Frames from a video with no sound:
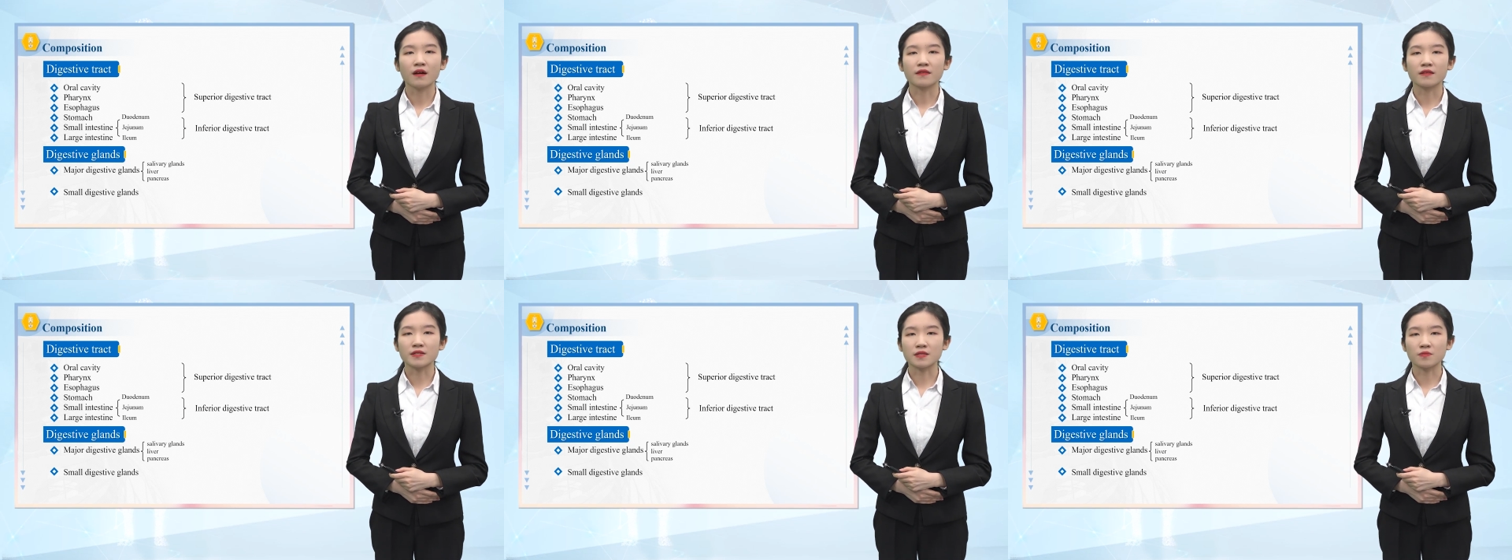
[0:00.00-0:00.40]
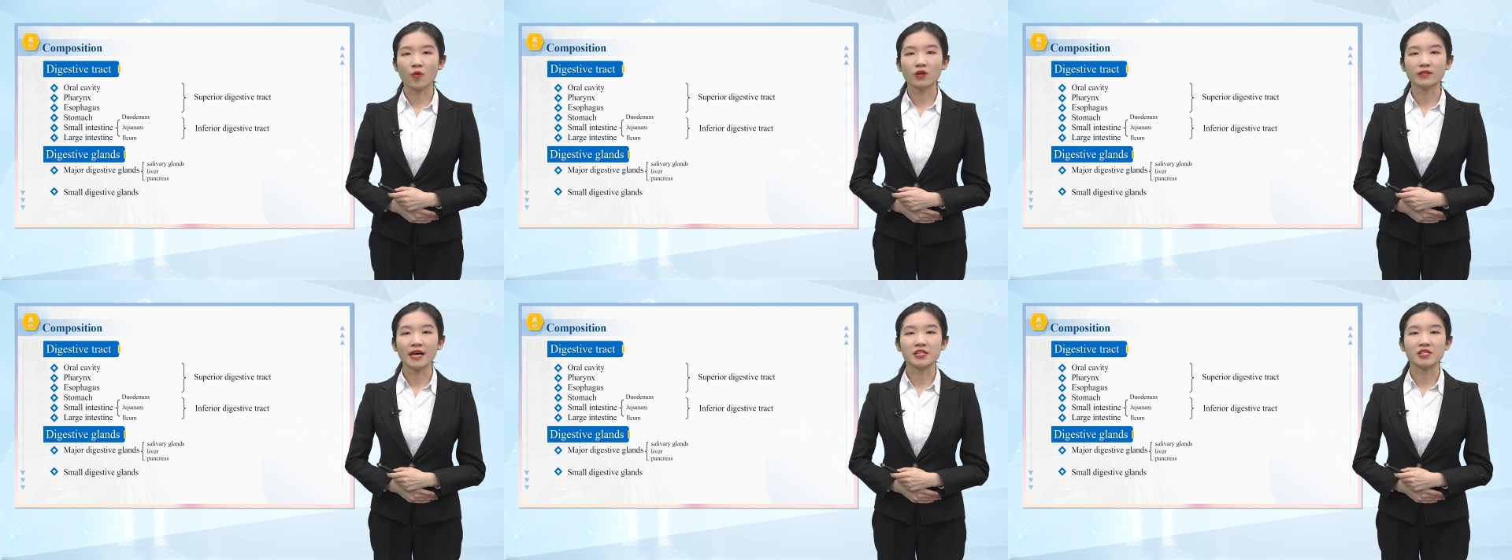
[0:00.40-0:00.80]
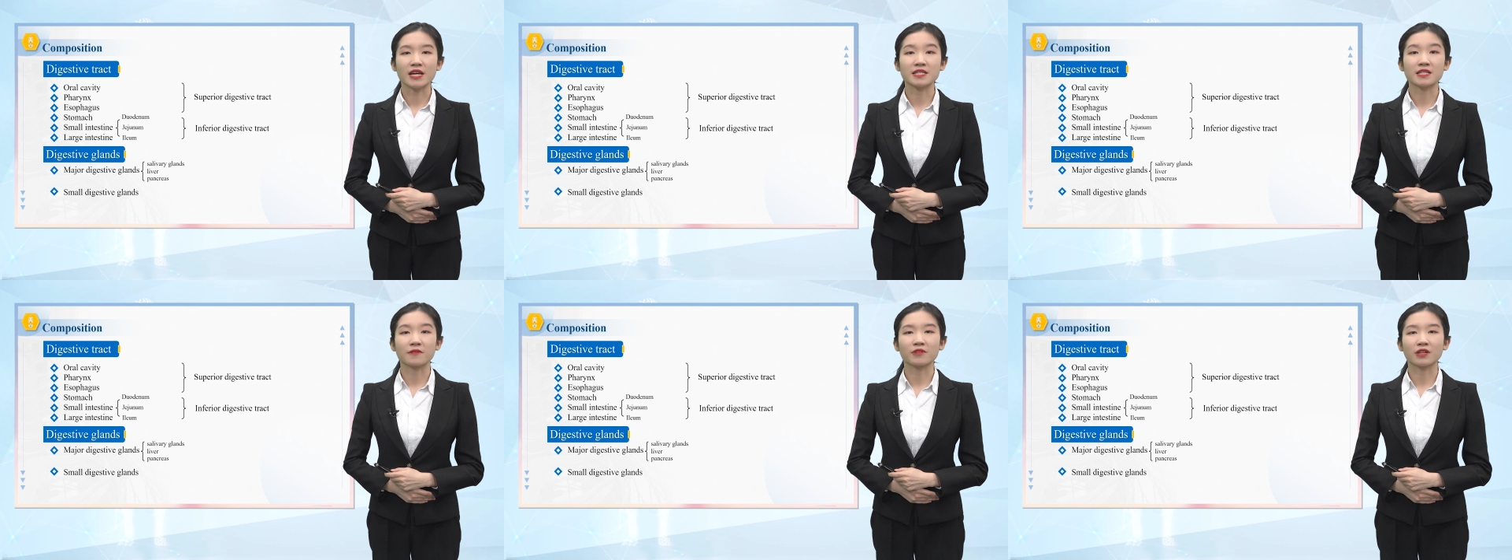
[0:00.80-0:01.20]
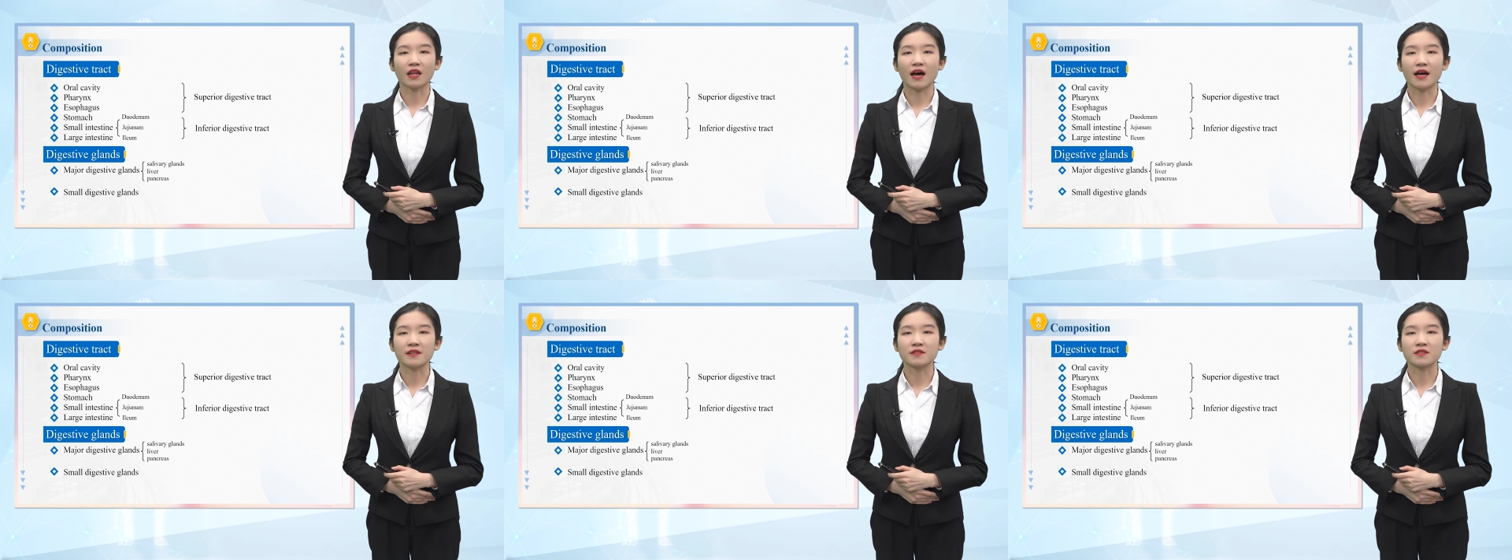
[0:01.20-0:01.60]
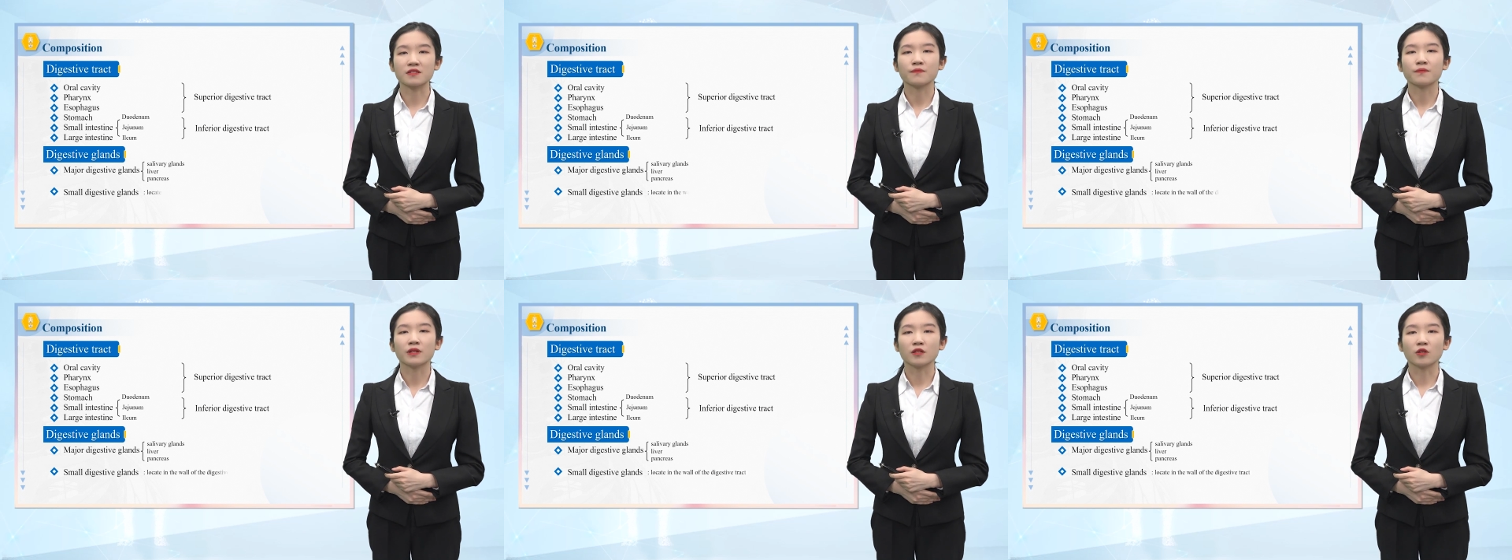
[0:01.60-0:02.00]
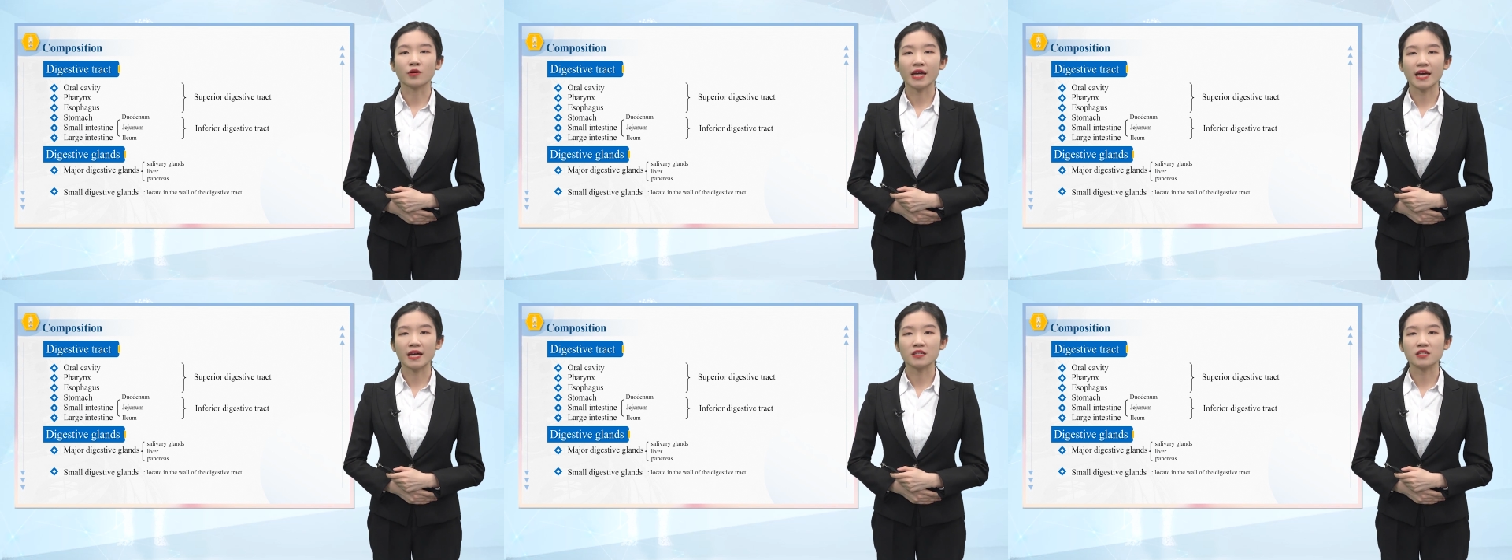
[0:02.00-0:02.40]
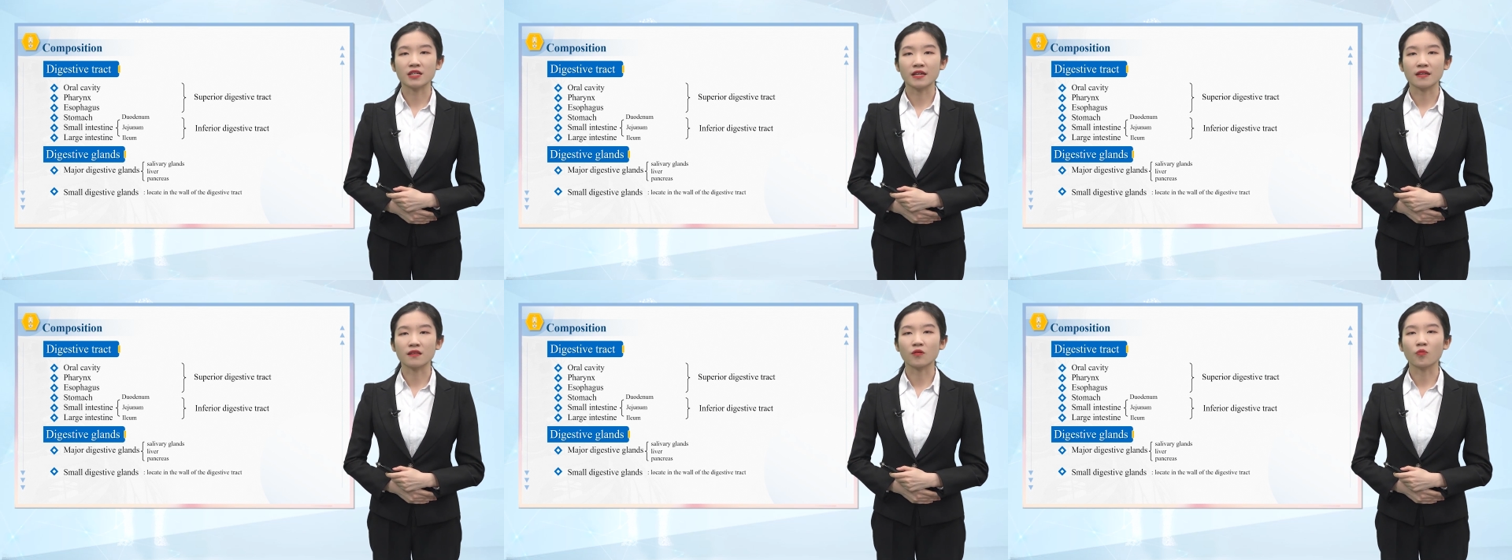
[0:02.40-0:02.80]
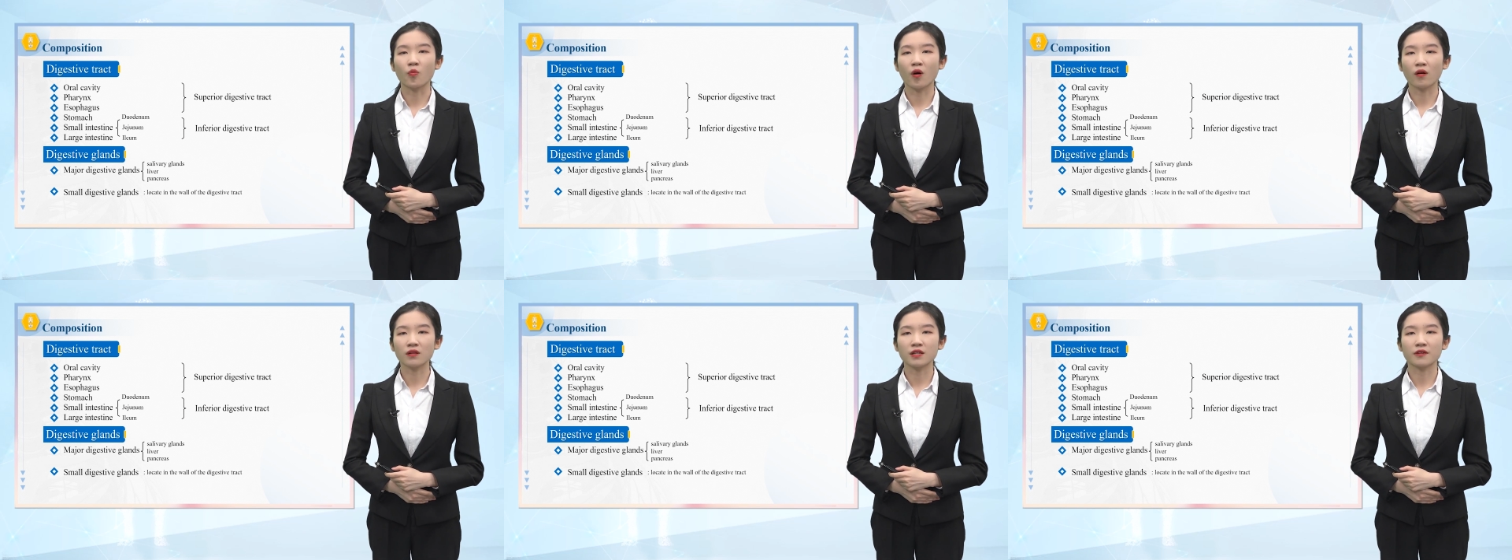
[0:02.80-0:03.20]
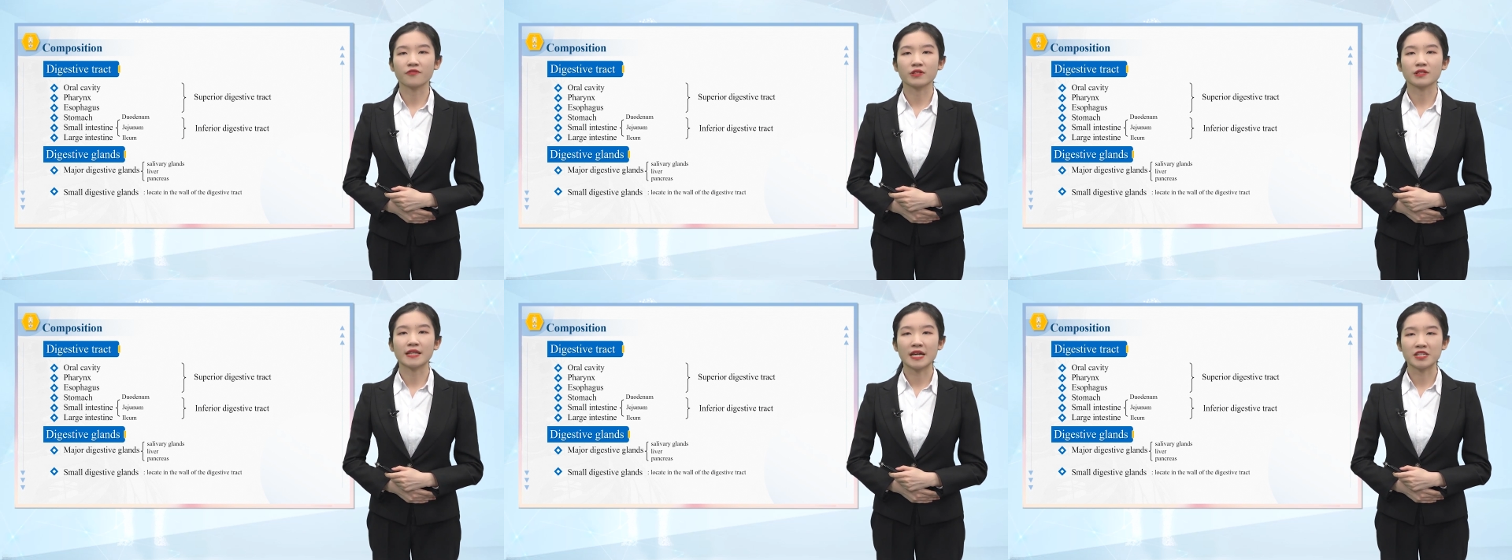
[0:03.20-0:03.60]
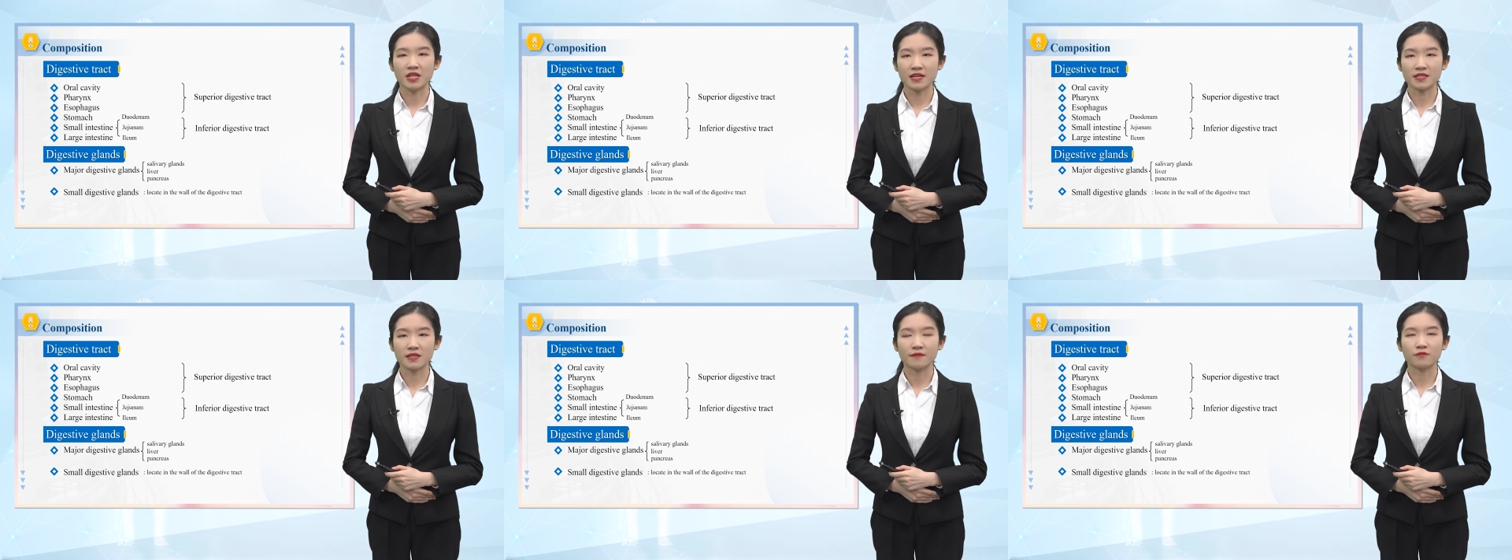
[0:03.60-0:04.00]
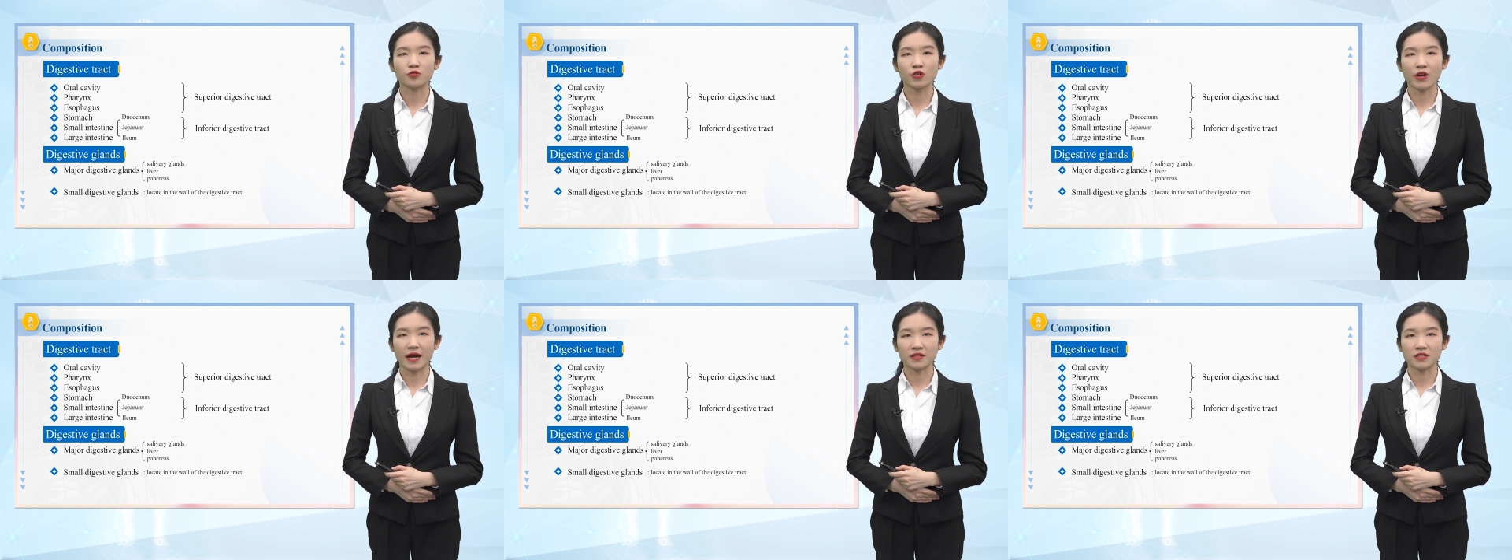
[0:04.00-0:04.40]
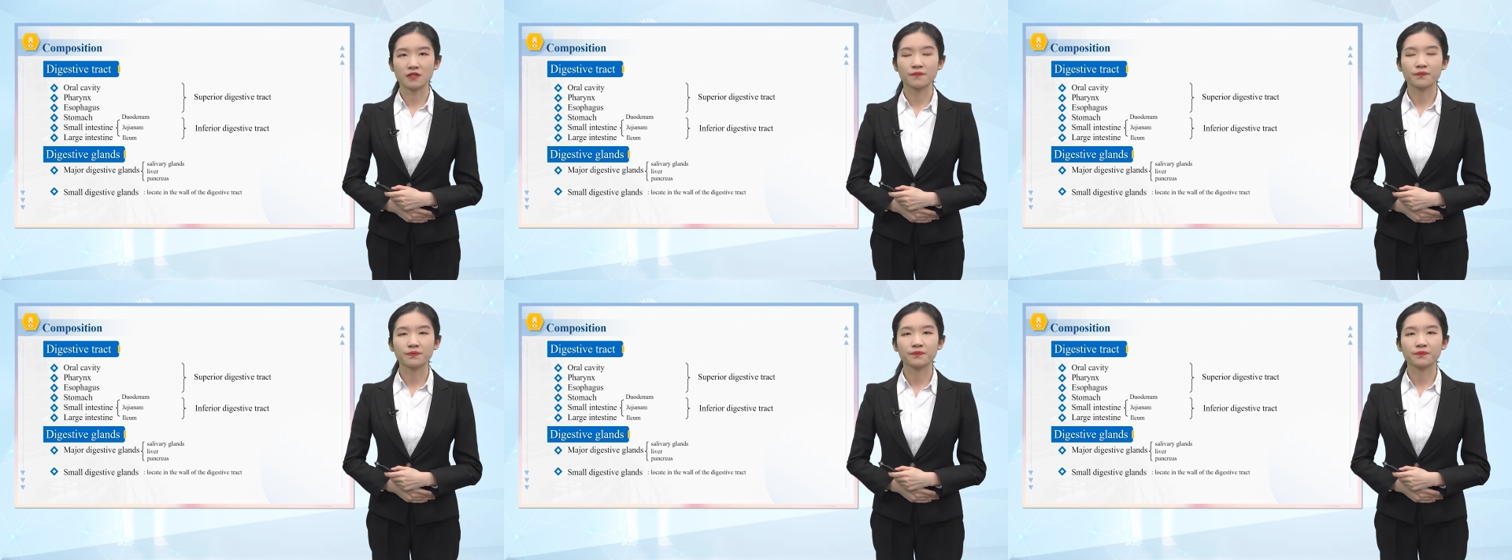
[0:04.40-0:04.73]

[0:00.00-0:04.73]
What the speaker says: The small digestive glands locate in the wall of the digestive tract.